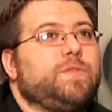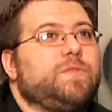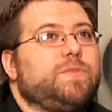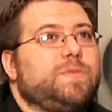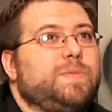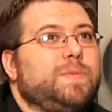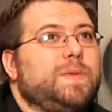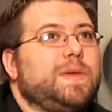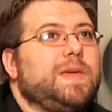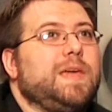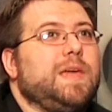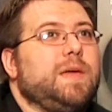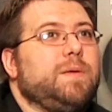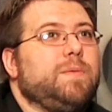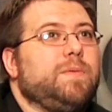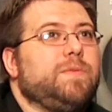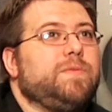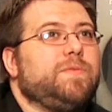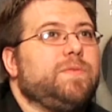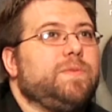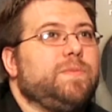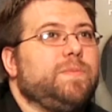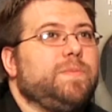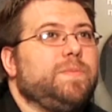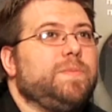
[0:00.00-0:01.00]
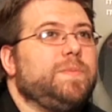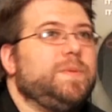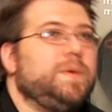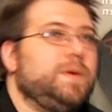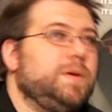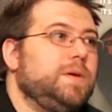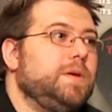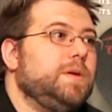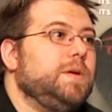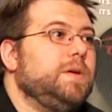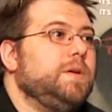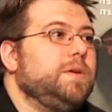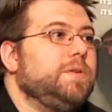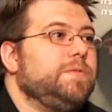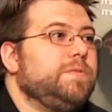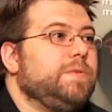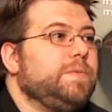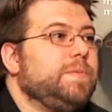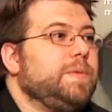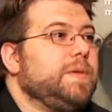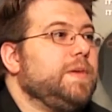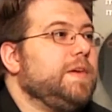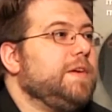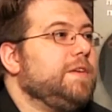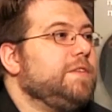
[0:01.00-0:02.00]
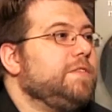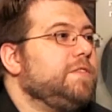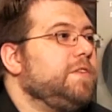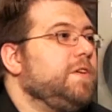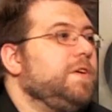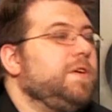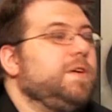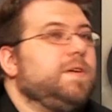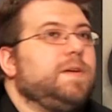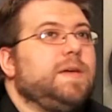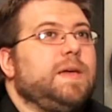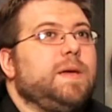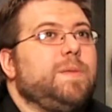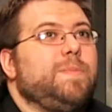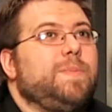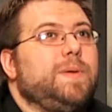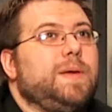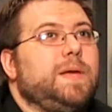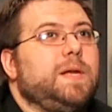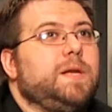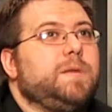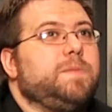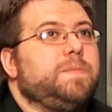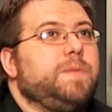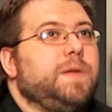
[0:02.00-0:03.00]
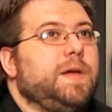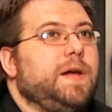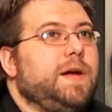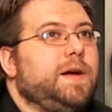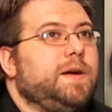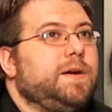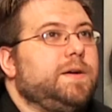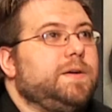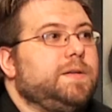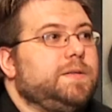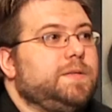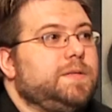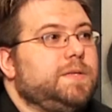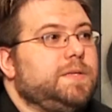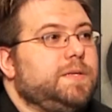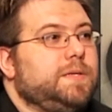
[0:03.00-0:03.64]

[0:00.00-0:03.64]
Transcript: from the Kickstarter campaign up there,